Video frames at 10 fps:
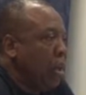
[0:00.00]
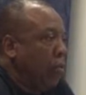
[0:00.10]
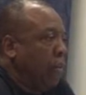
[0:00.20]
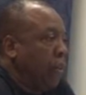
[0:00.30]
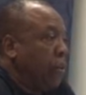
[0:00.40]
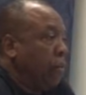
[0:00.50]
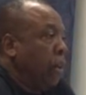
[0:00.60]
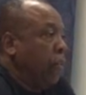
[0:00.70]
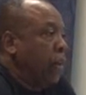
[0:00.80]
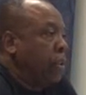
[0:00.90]
Well, first of
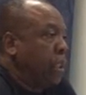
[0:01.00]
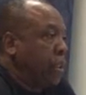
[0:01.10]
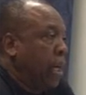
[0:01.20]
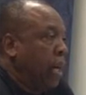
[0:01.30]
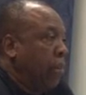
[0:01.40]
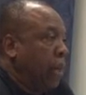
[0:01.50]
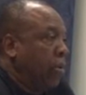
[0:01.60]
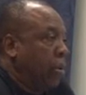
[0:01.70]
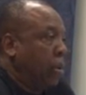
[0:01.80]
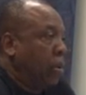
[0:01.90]
all, I think it says a lot
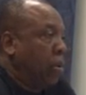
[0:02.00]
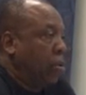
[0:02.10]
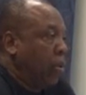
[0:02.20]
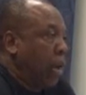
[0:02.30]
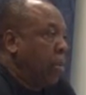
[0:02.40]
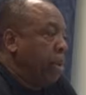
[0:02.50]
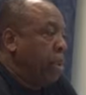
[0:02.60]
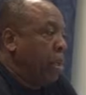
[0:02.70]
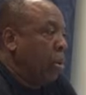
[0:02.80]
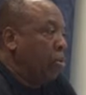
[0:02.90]
about Coach Graham
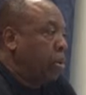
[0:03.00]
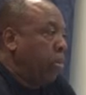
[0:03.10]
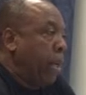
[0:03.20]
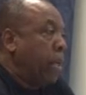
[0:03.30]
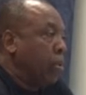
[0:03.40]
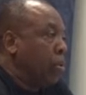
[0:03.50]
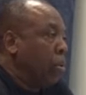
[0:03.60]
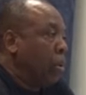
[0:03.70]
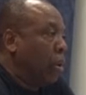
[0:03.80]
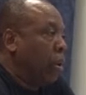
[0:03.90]
and Coach Dominguez,
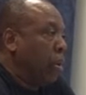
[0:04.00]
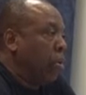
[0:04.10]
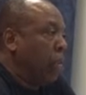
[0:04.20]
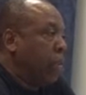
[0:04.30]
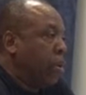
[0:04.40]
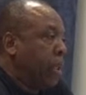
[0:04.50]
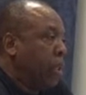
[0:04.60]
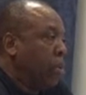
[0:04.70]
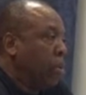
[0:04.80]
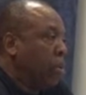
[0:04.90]
who are no longer with us,
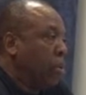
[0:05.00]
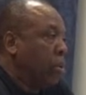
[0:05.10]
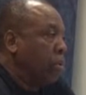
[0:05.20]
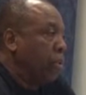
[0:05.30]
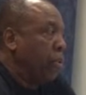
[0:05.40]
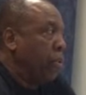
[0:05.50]
because those were